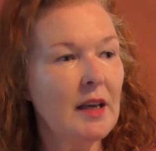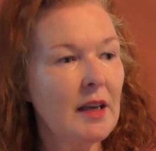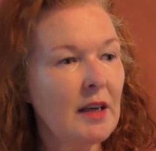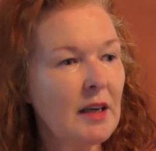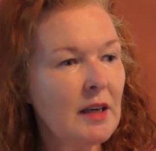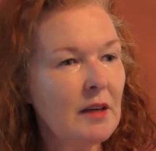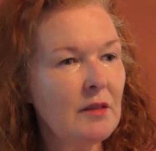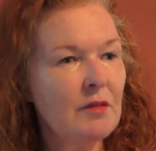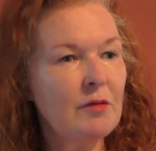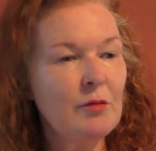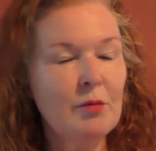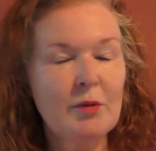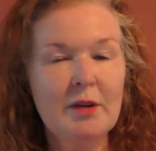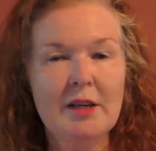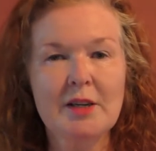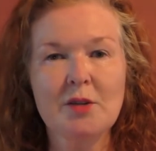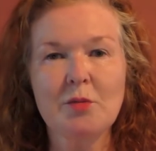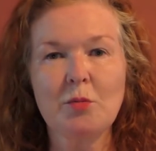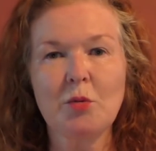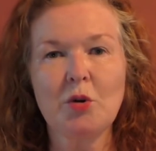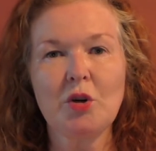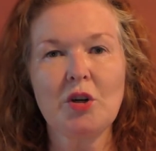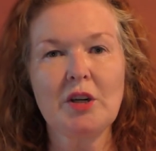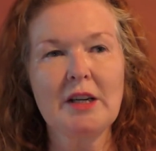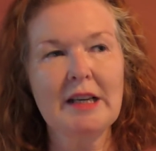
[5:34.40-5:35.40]
If we're at
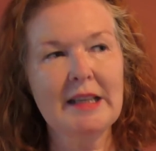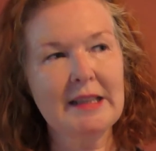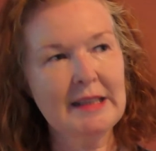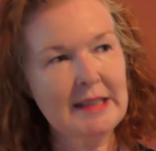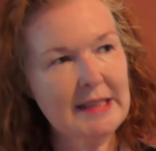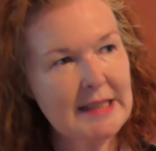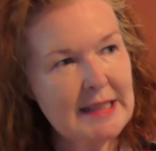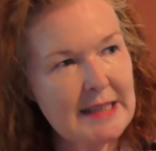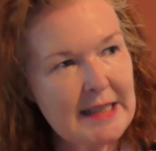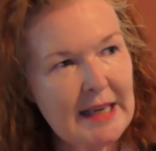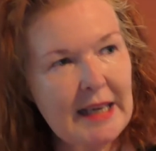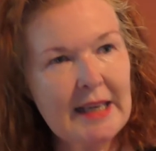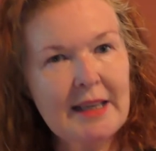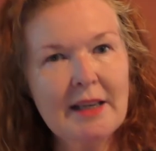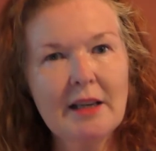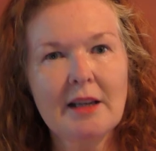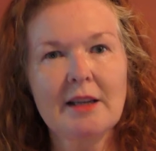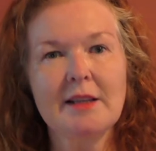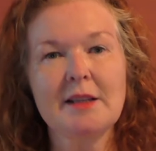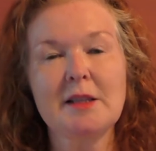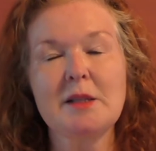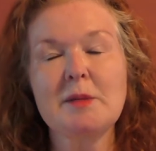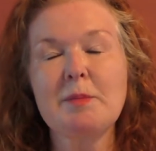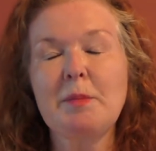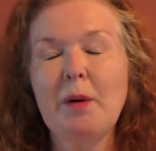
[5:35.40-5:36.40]
work and the
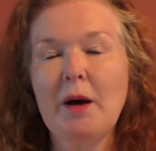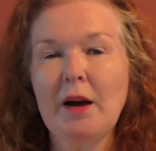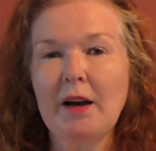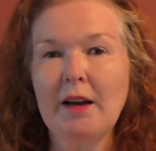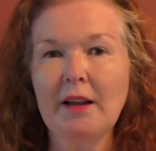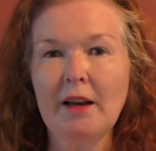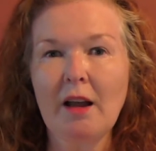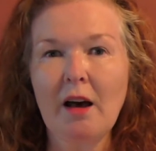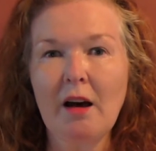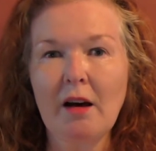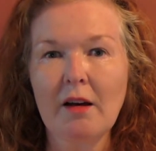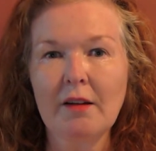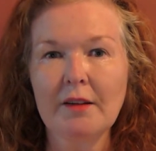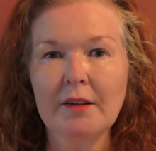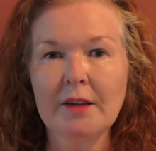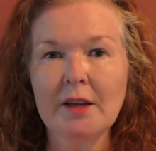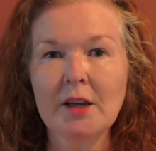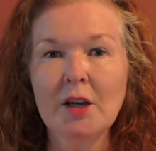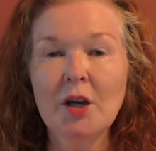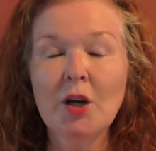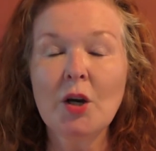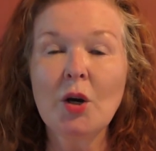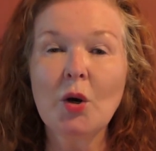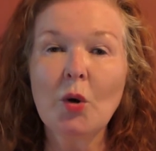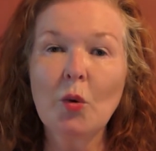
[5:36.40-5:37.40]
deadlines pile on,
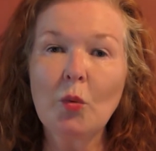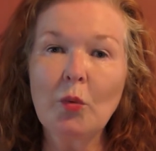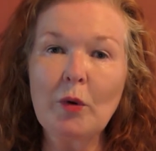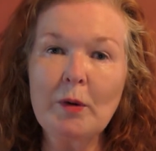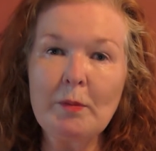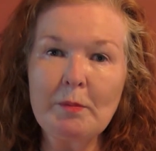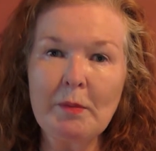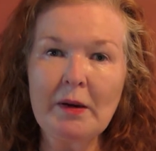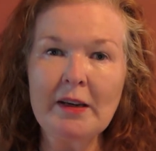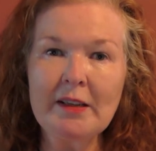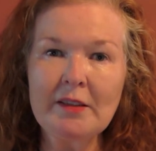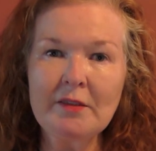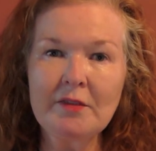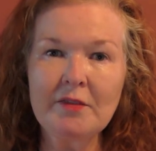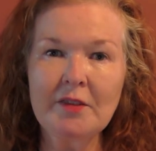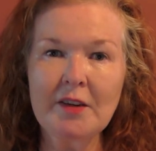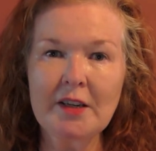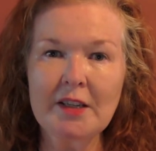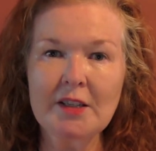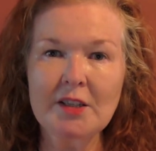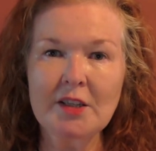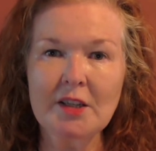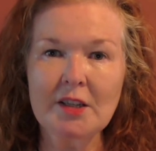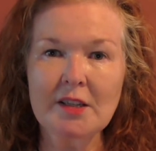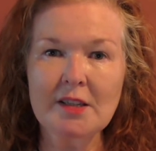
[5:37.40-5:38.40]
we might
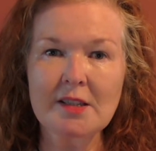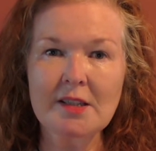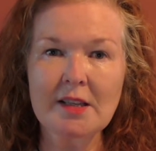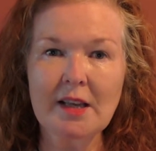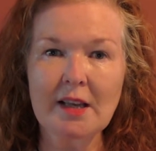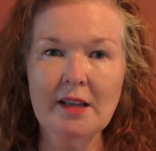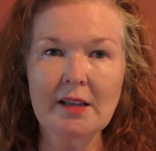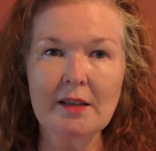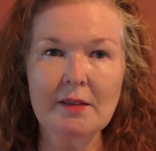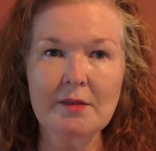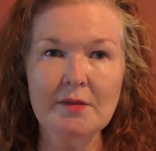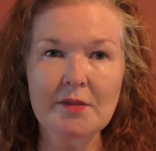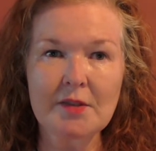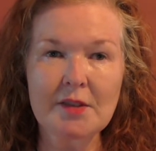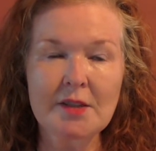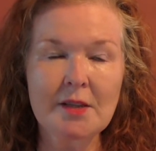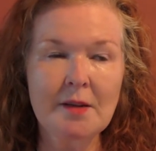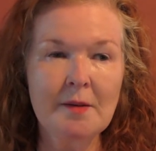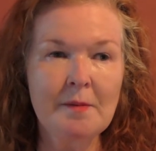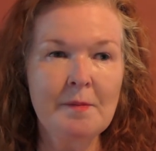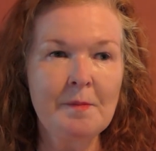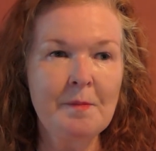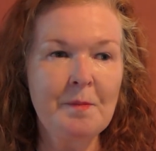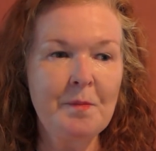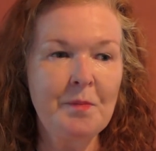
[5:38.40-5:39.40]
find
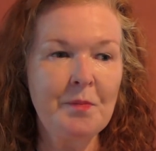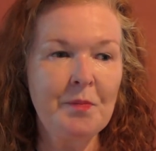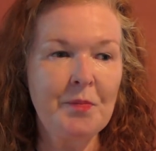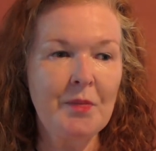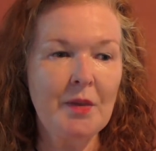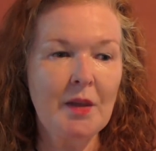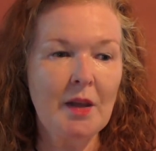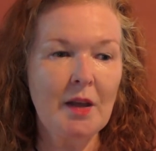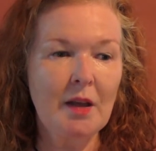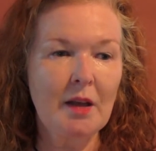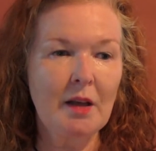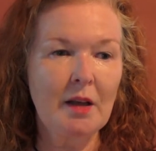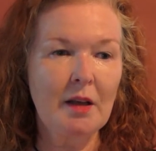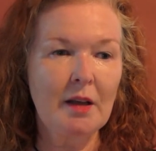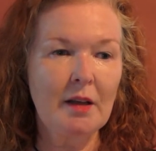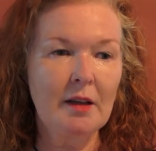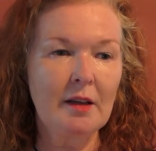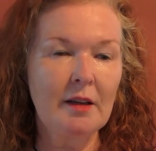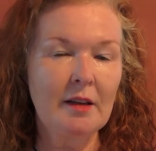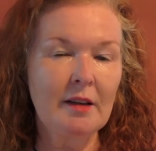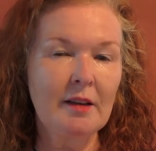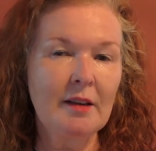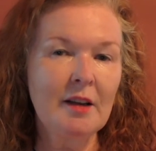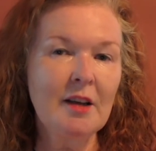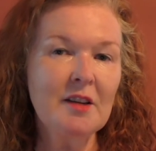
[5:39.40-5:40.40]
ourselves
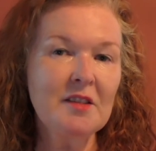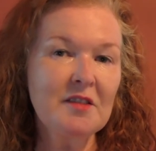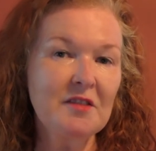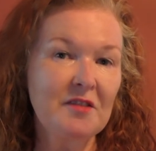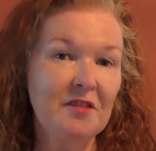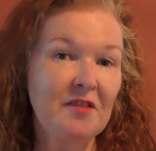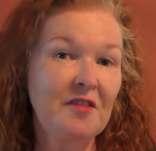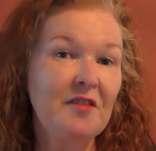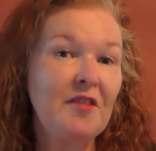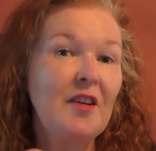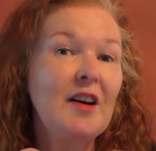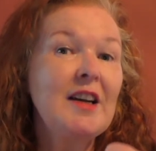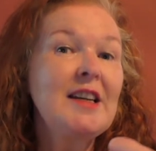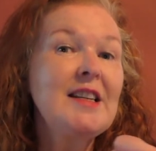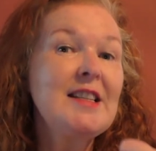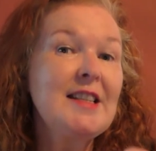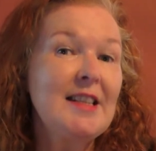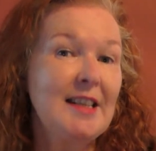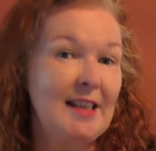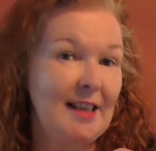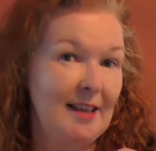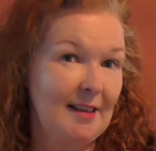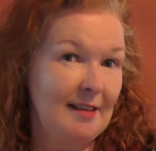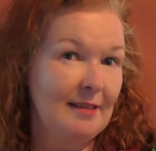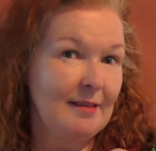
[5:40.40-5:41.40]
not
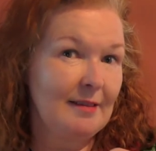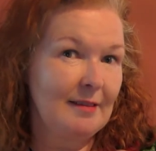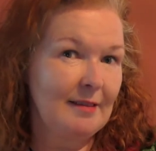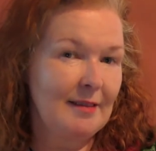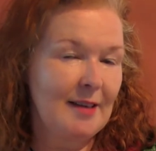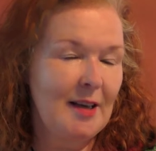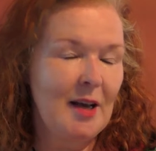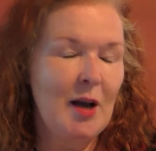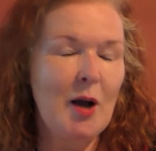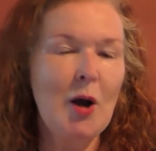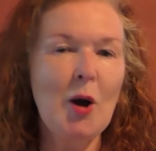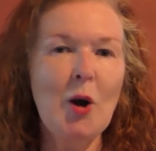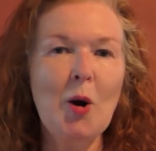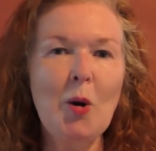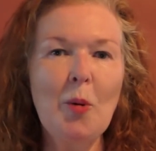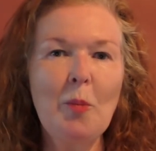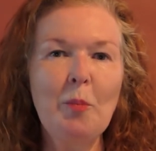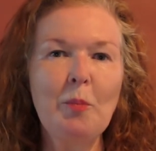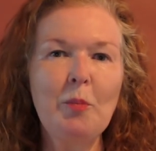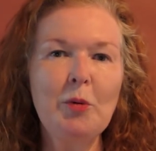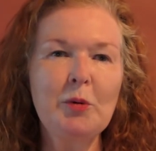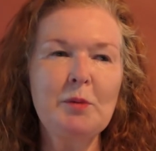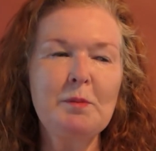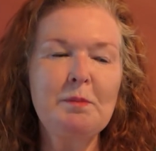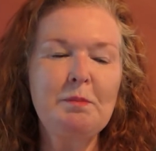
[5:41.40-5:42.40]
fighting,
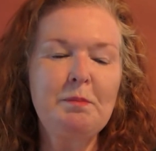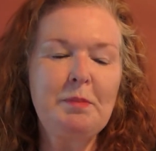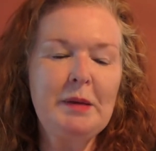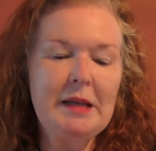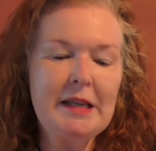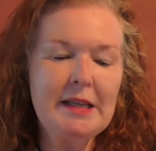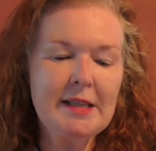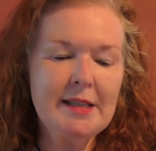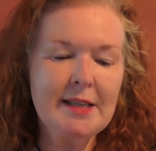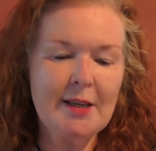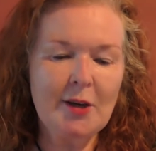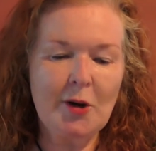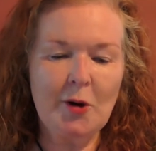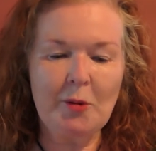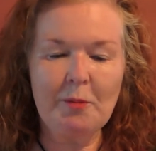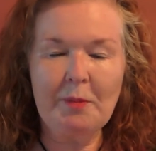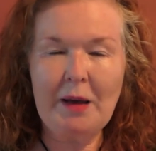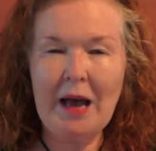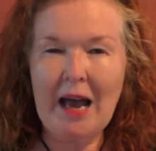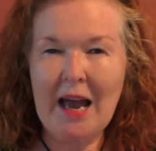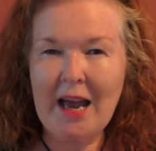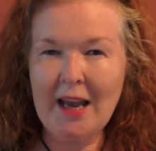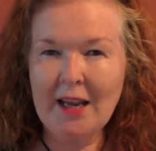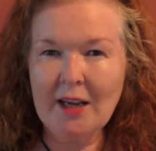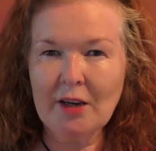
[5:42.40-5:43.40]
but building up
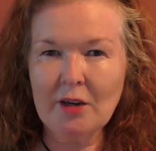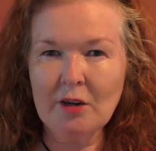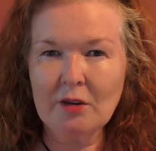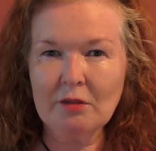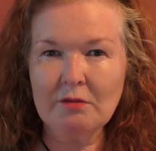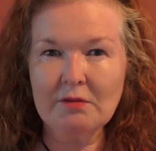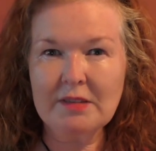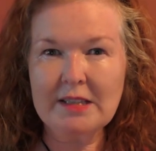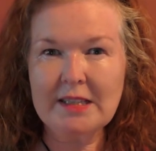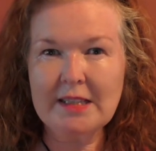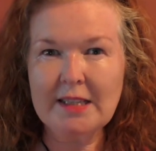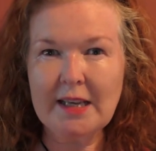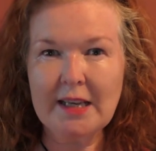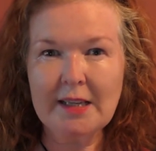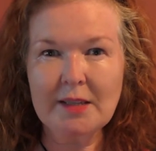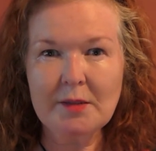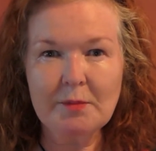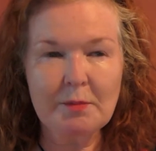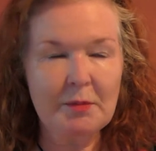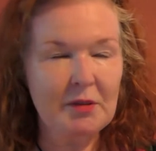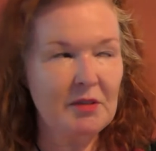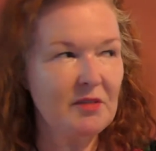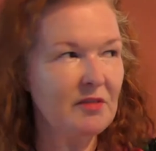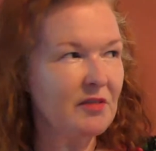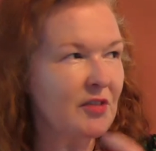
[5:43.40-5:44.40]
anger,
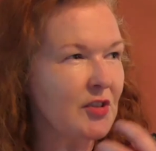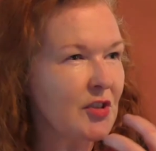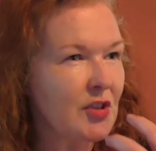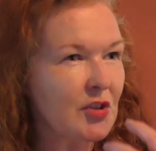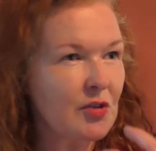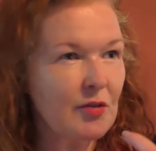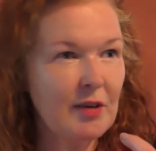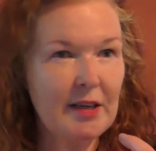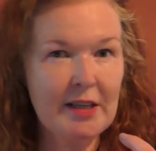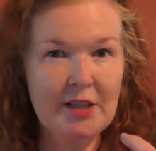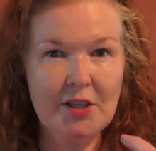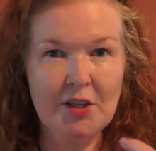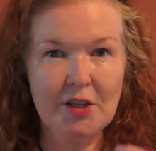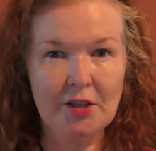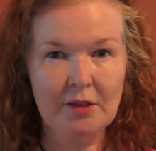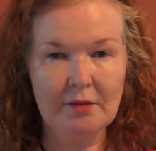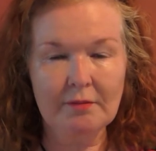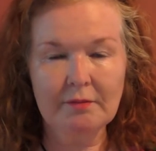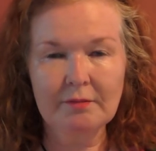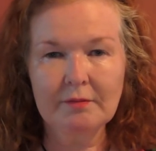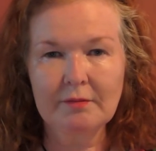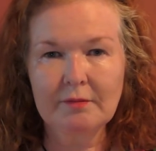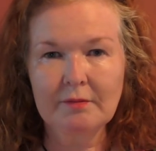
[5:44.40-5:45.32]
resentment, frustration.